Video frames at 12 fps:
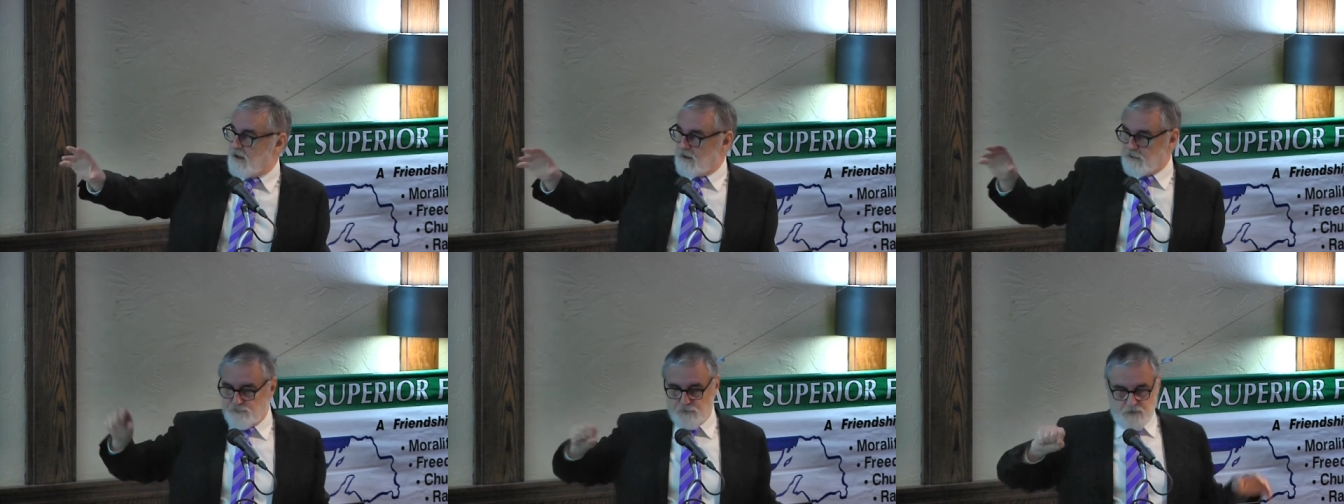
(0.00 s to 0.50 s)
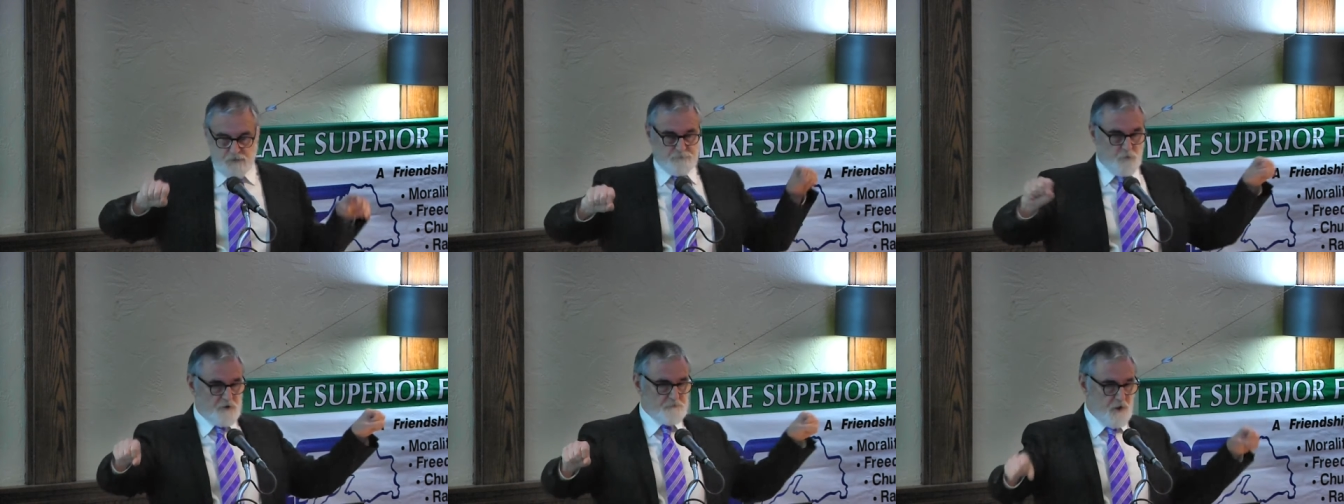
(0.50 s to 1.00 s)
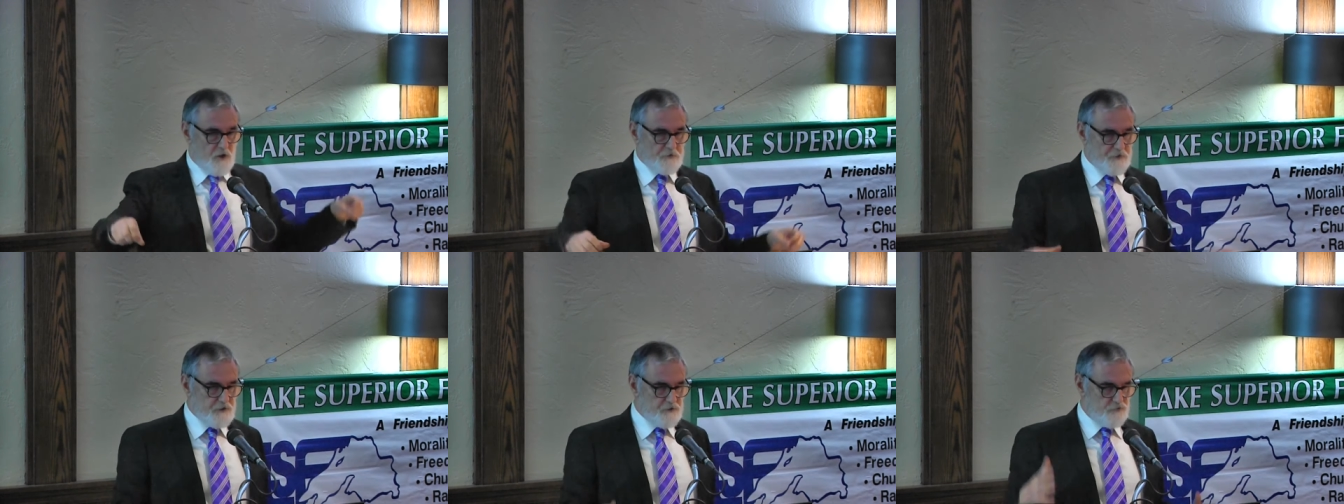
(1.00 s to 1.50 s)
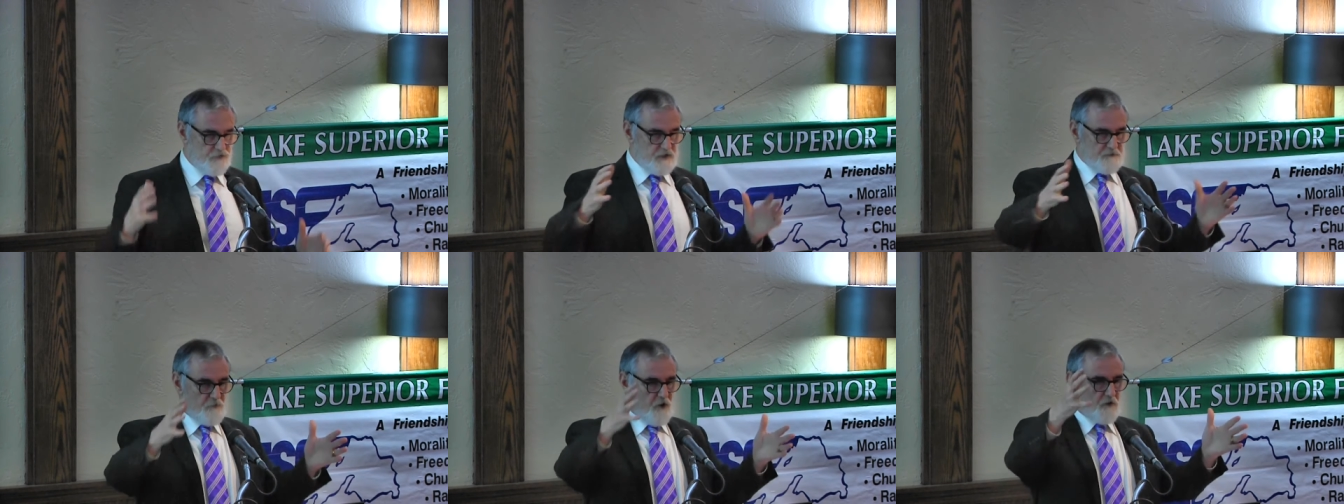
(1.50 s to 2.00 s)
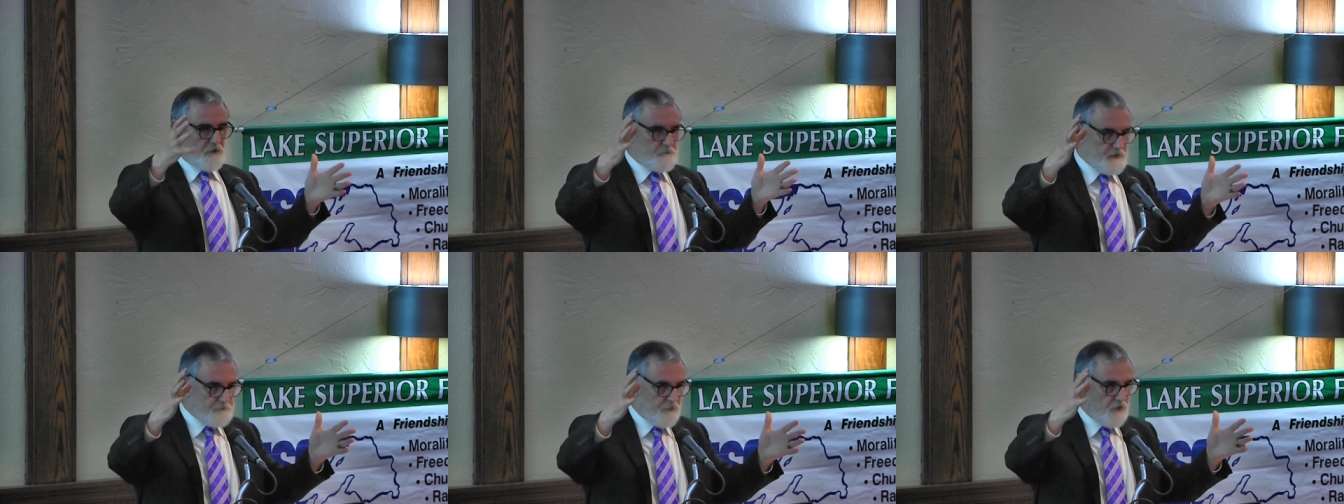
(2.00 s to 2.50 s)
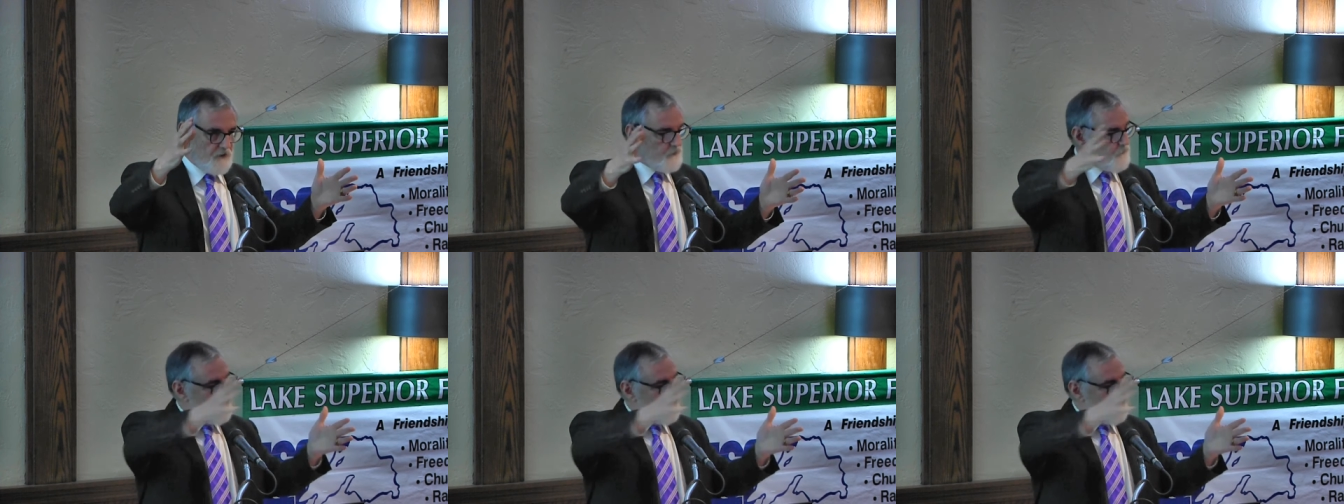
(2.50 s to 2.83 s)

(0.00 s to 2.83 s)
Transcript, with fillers: uh, if you give one ball to each team, all the people on the